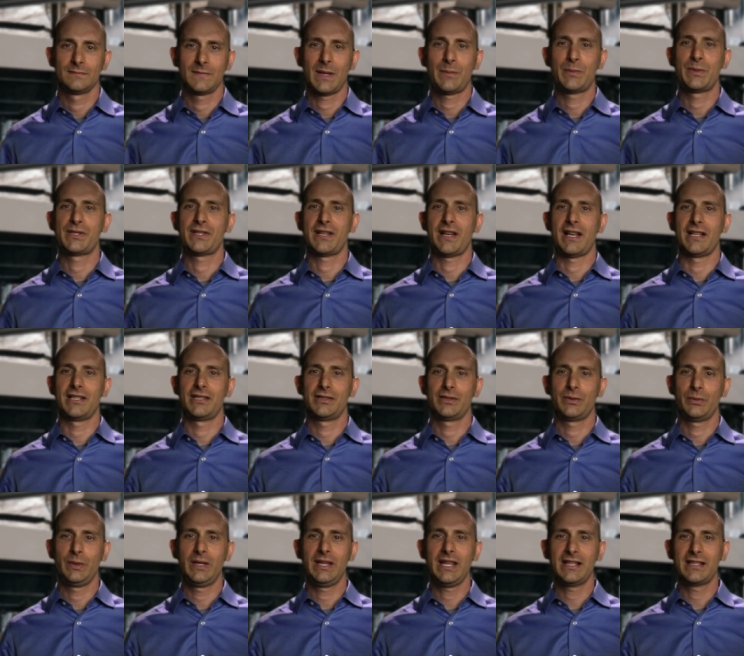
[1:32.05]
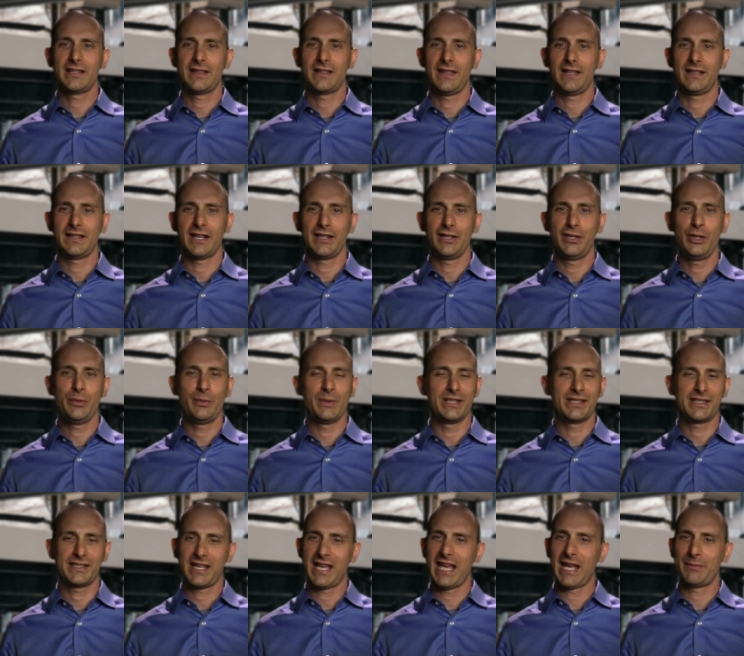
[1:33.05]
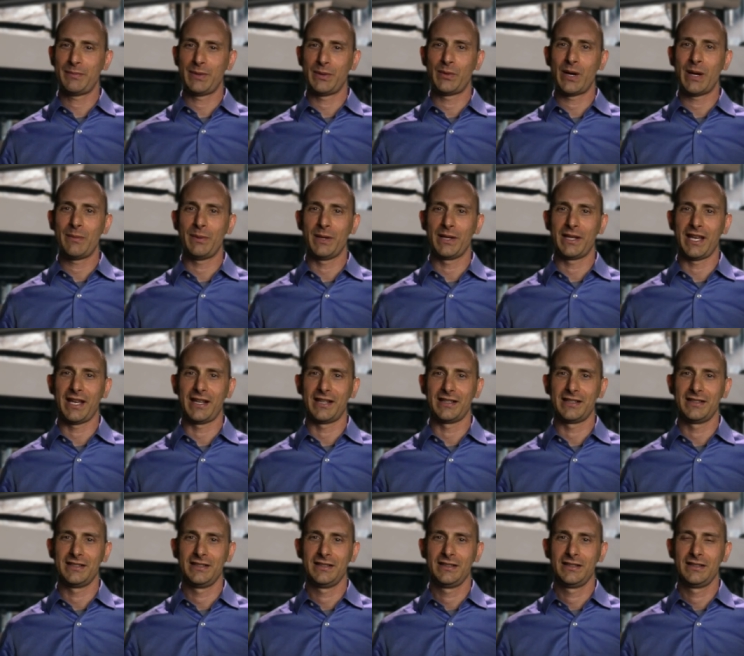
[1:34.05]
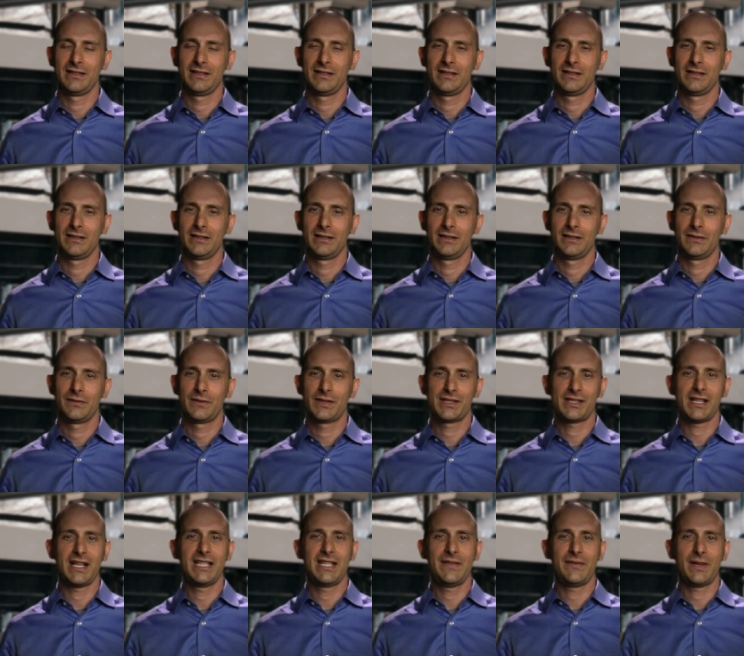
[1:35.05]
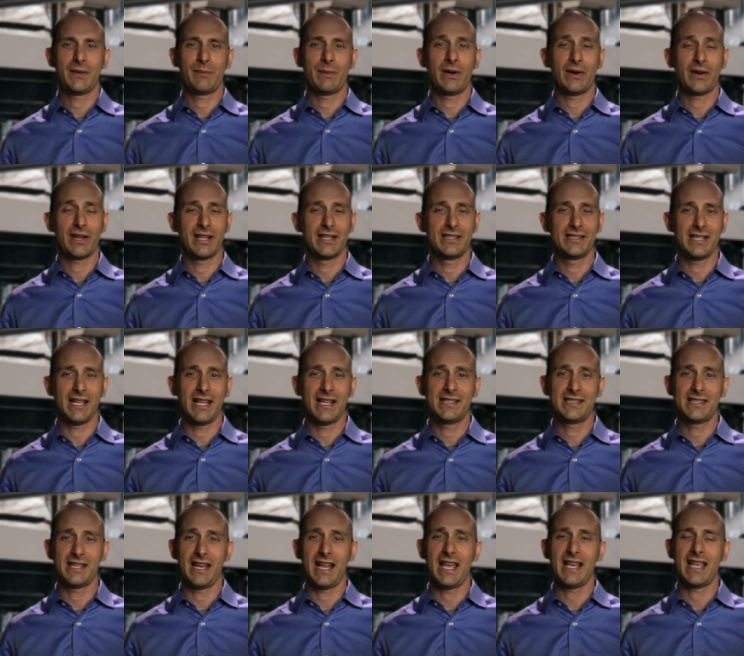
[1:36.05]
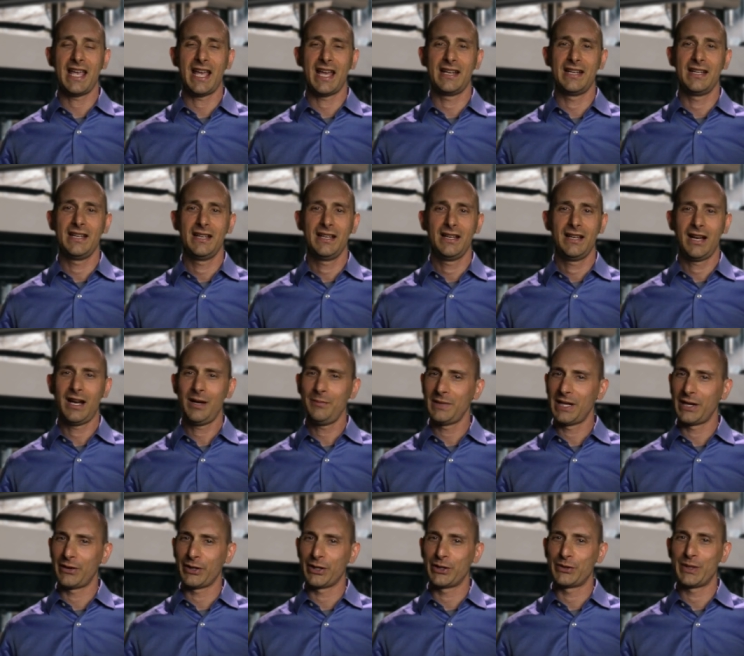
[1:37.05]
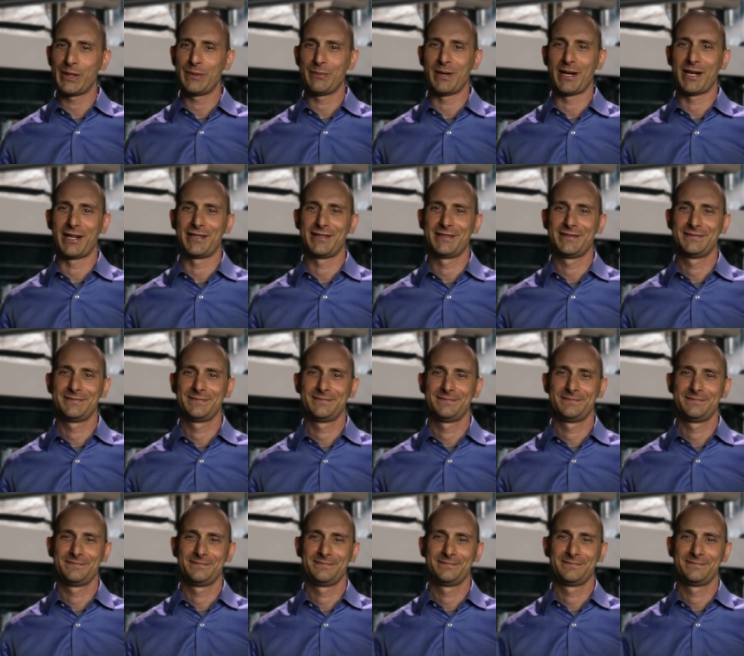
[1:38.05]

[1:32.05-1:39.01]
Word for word: And besides, we like to think that humans can't be replicated. For Scientific American's Instant Egghead, I'm Larry Greenemeier.